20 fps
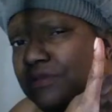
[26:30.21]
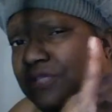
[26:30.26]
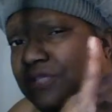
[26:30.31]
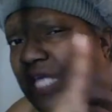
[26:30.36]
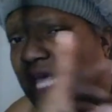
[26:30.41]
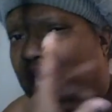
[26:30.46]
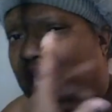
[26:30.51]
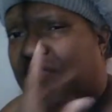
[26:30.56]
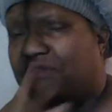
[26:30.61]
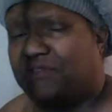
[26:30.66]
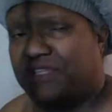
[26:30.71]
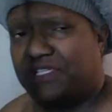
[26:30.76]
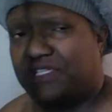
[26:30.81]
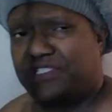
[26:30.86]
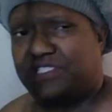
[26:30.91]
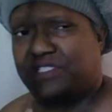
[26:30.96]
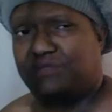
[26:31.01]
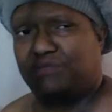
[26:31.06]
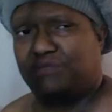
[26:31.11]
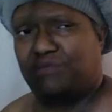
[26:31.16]
that
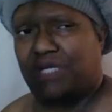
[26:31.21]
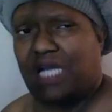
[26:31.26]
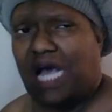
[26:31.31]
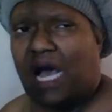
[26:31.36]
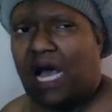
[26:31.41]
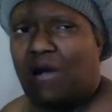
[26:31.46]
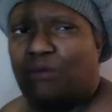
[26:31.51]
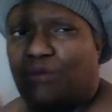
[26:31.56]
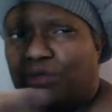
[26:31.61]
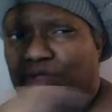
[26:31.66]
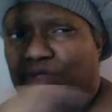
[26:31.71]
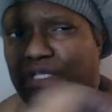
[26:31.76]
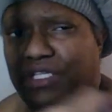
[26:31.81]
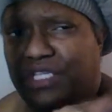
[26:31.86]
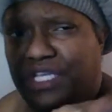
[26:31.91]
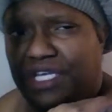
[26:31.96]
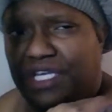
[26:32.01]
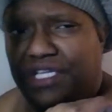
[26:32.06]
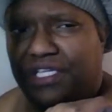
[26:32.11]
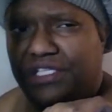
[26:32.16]
this is what I want to
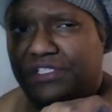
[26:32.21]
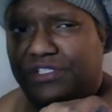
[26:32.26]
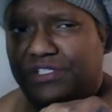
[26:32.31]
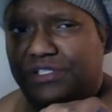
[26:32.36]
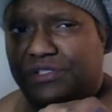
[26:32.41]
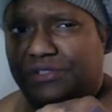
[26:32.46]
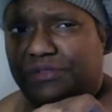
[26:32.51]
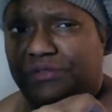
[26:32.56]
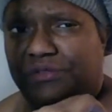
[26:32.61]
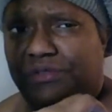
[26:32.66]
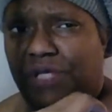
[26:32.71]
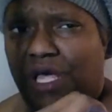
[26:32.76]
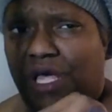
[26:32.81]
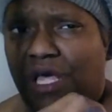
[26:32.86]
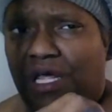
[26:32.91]
get into,